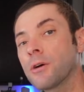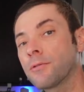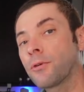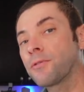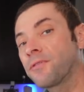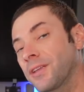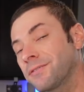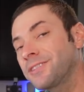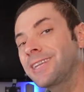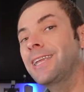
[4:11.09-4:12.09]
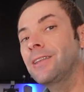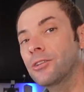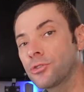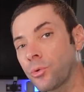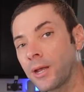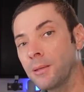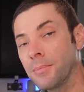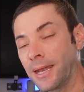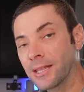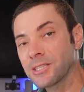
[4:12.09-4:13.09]
for 15 to 20
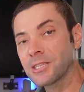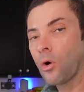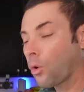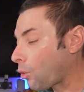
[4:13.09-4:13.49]
minutes,